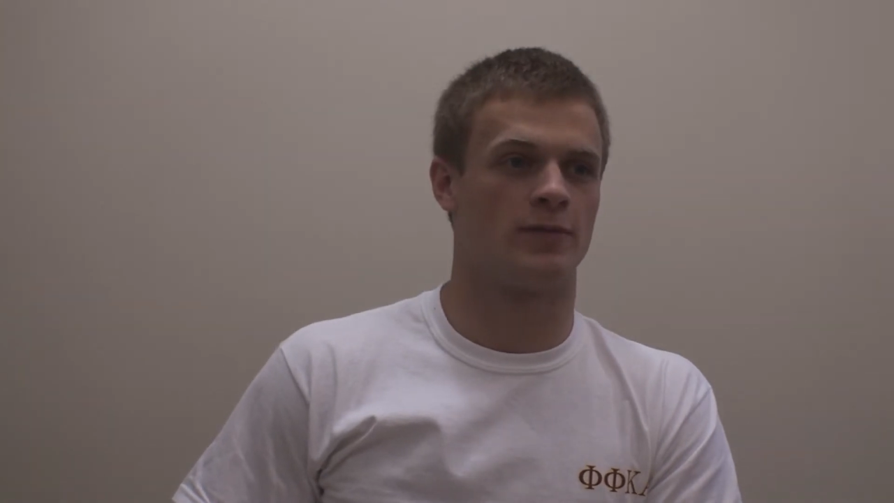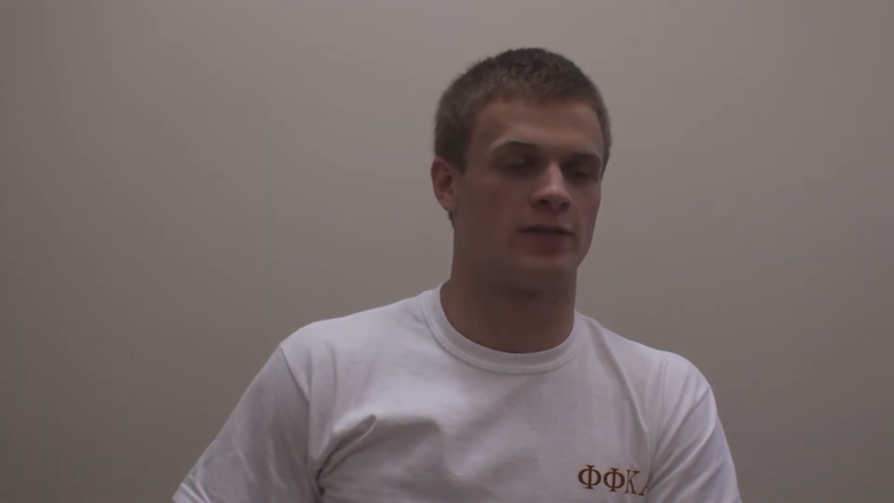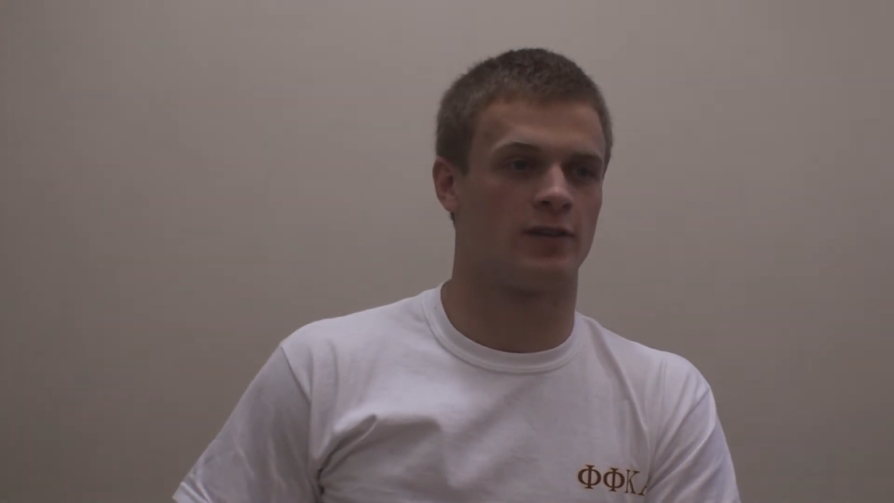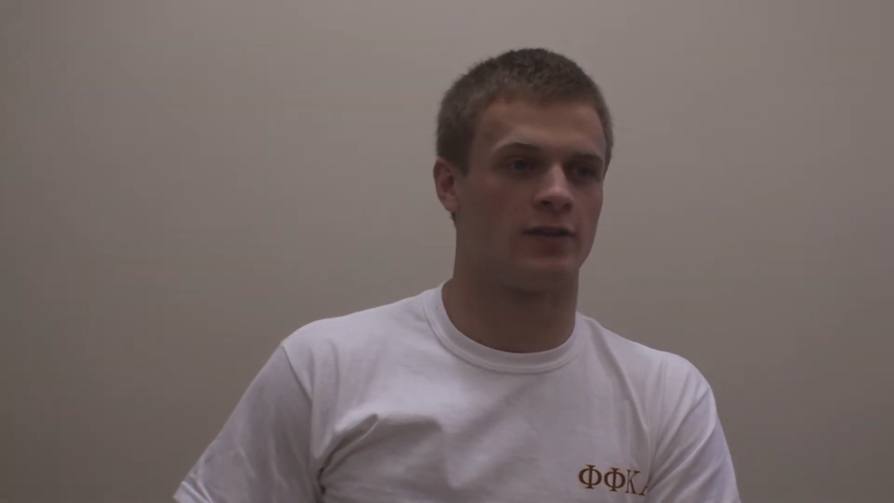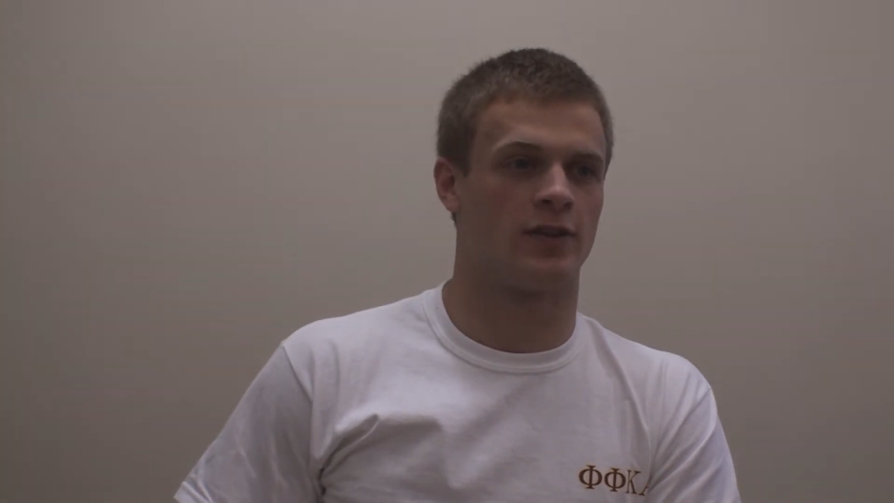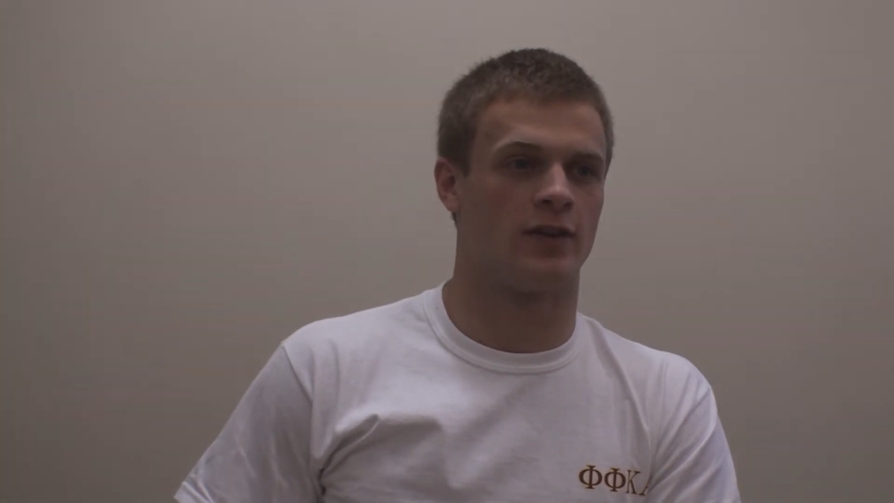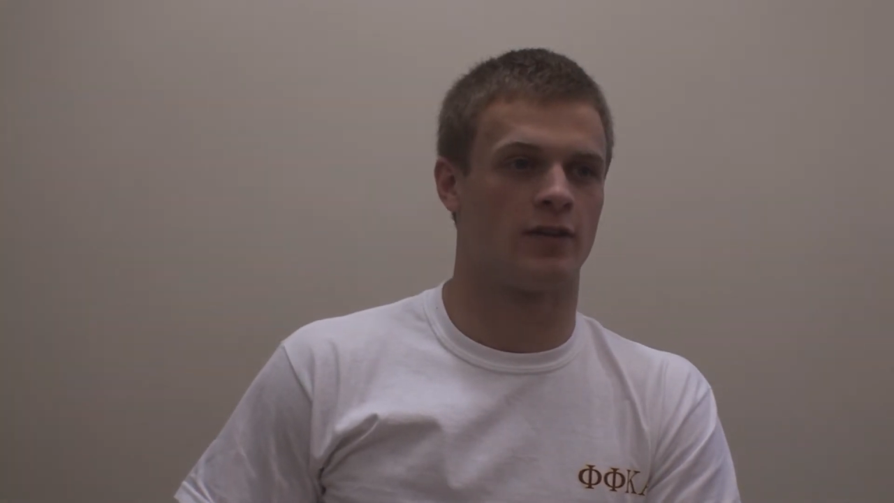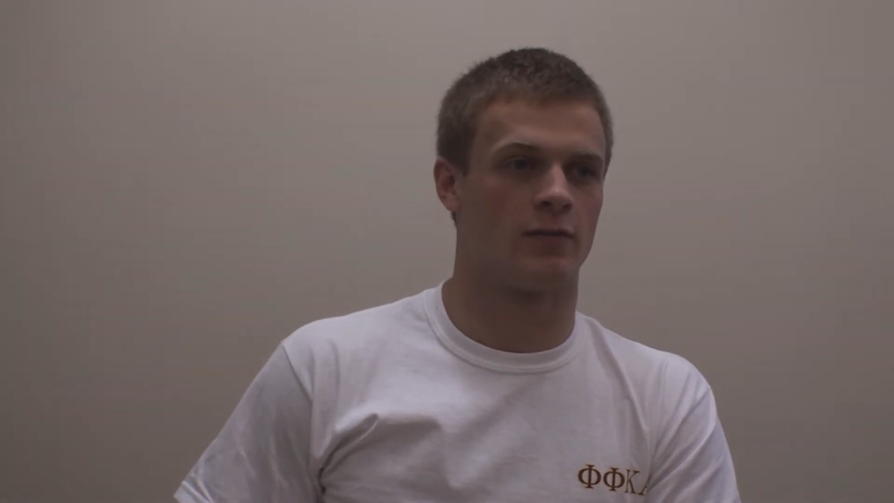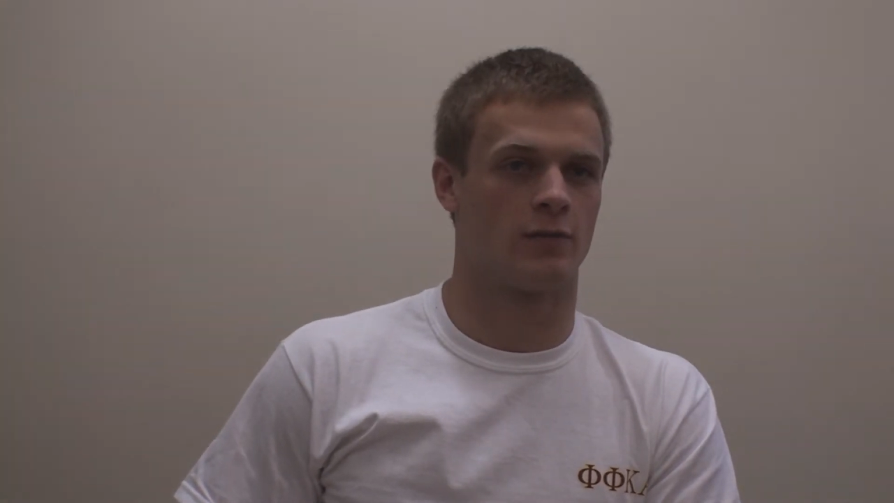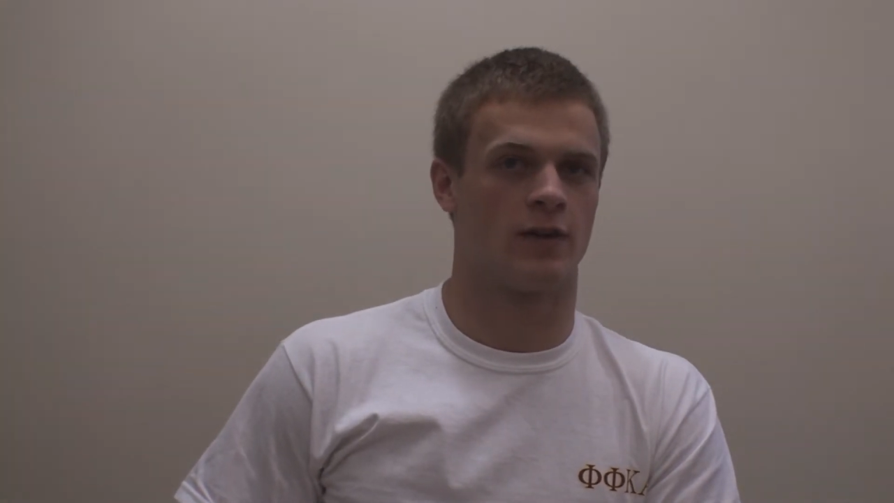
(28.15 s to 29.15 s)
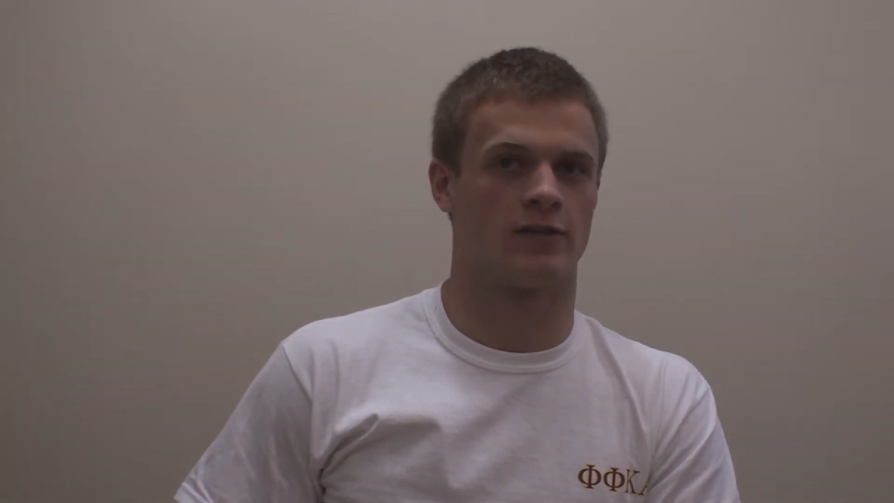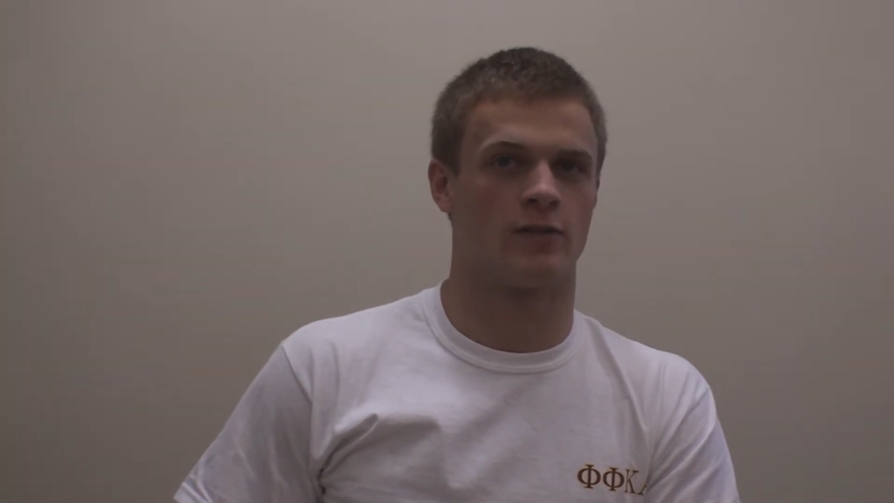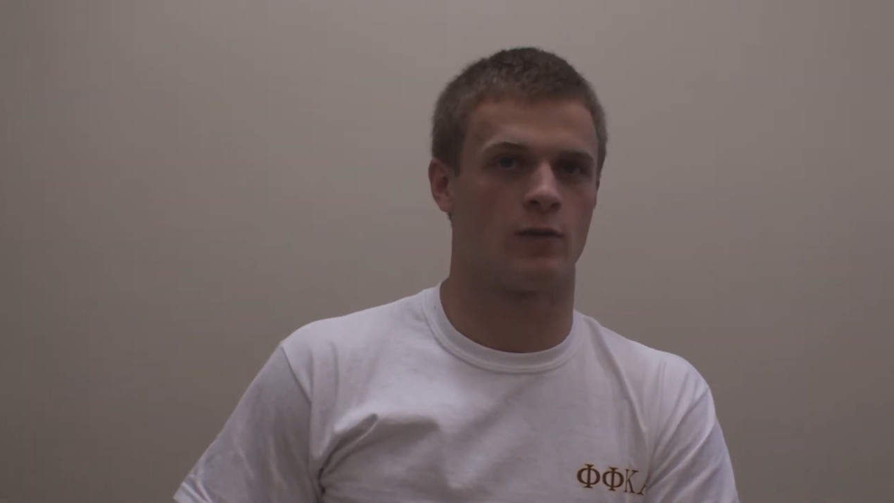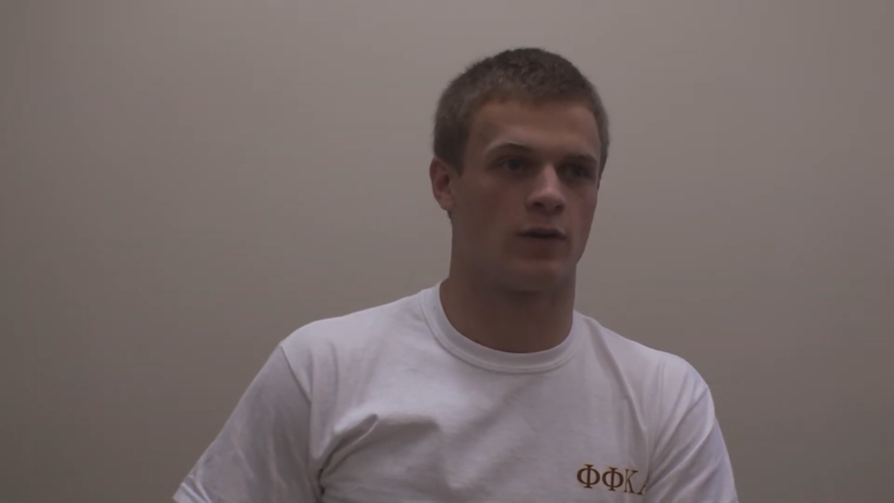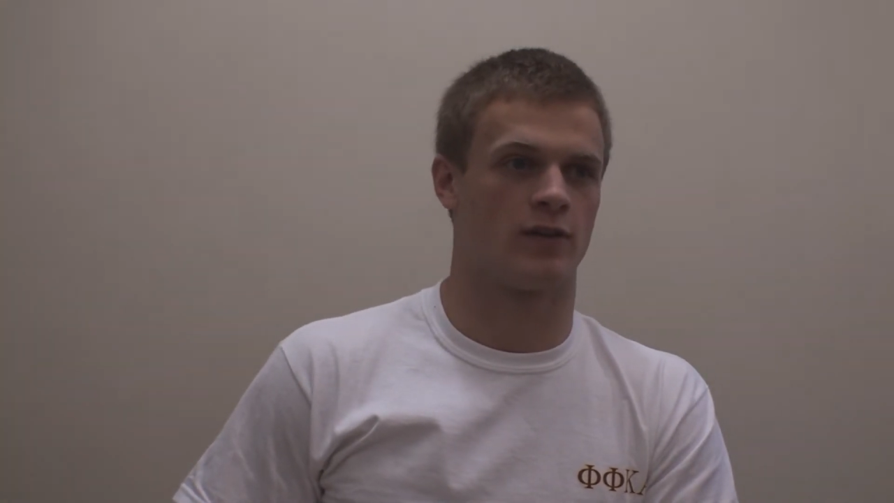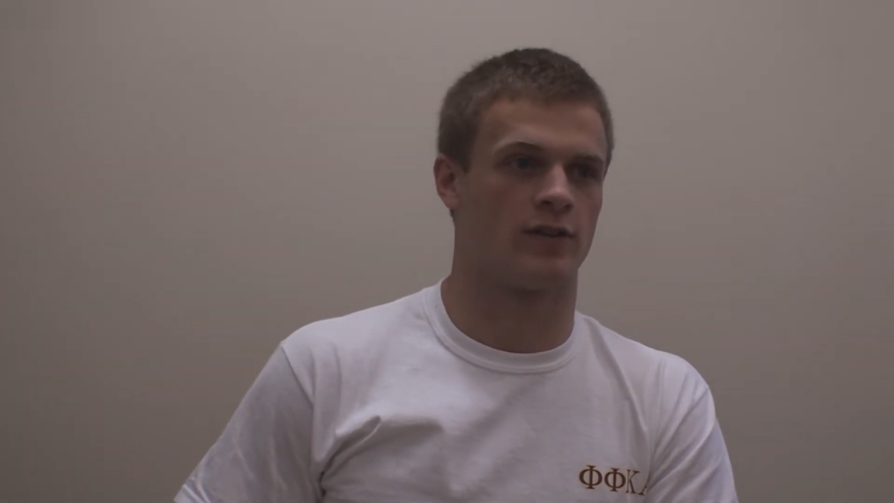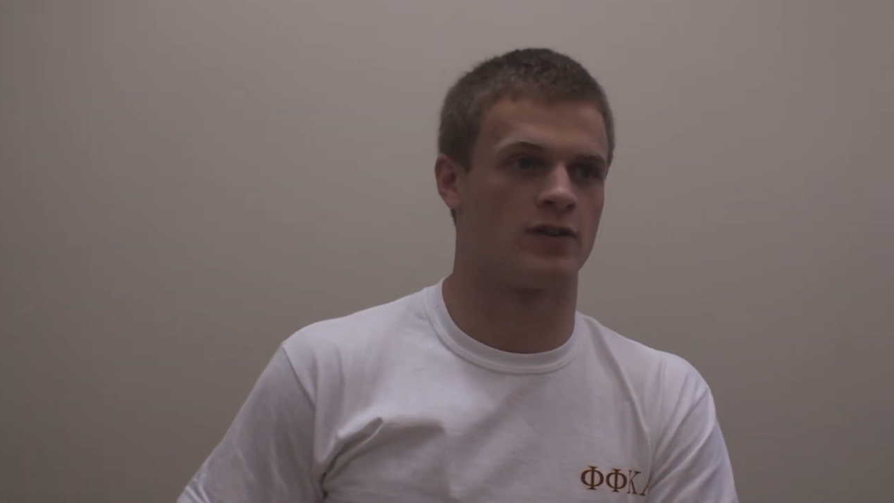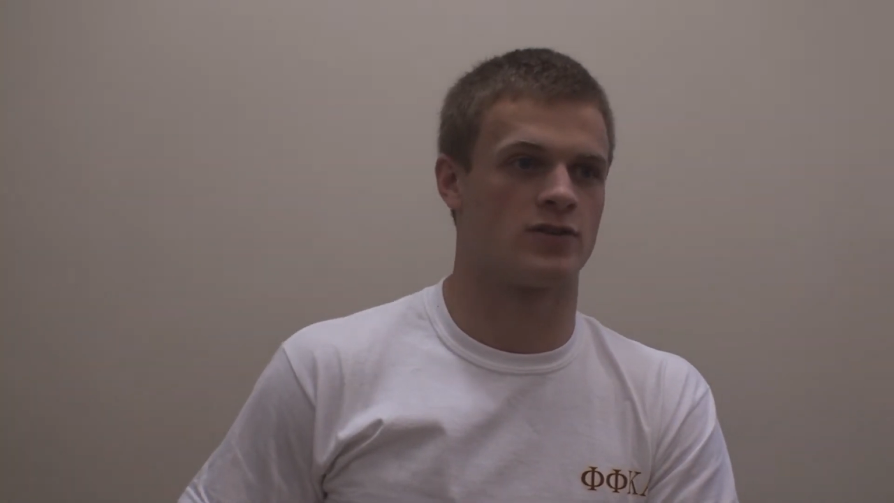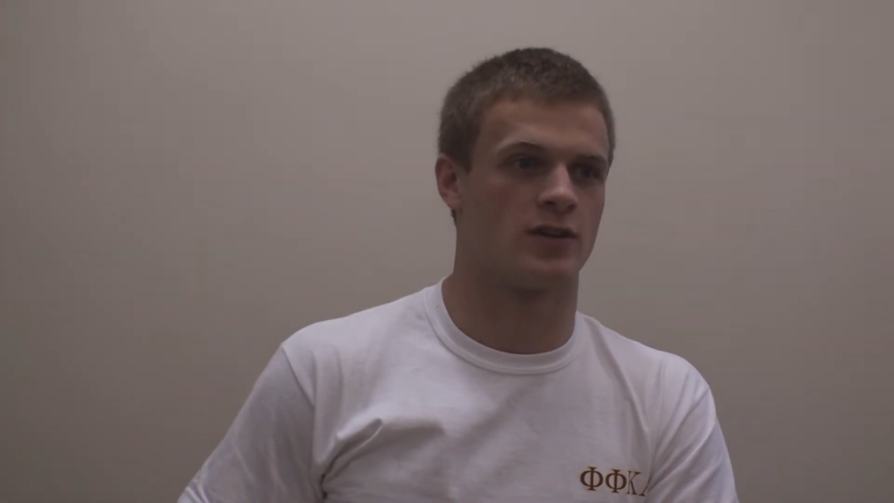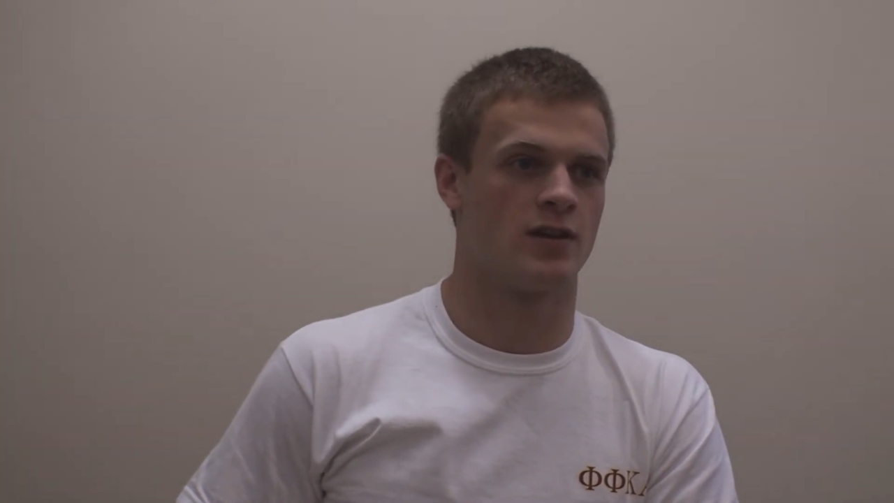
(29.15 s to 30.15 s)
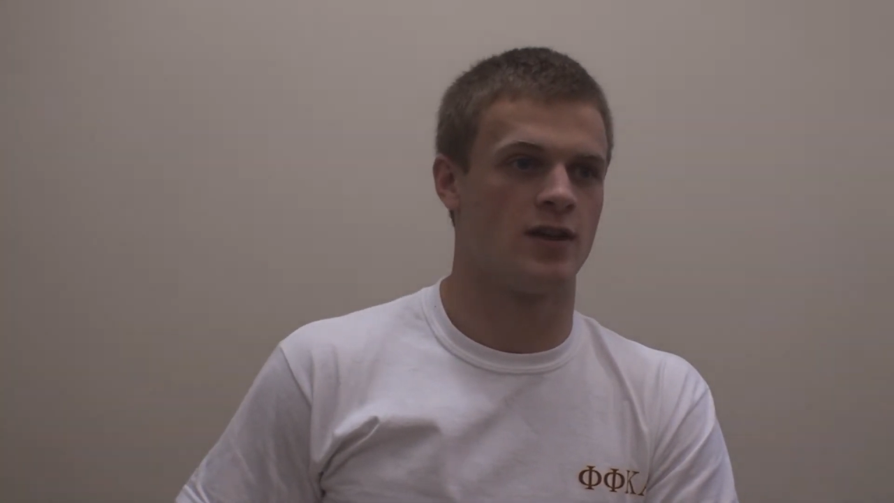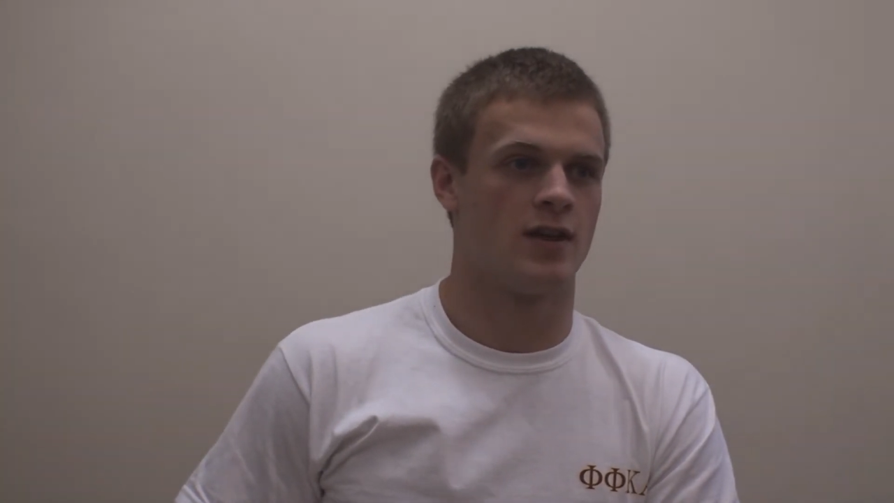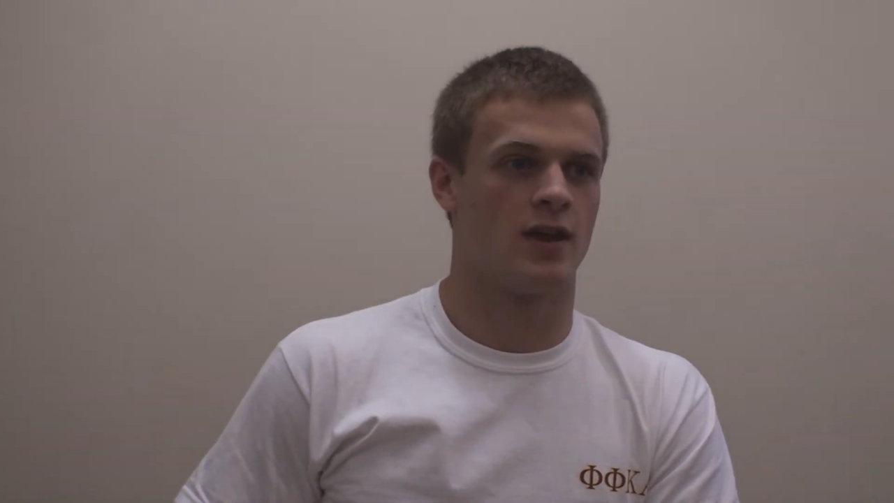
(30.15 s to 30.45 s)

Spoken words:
facilitator of the rest of the organization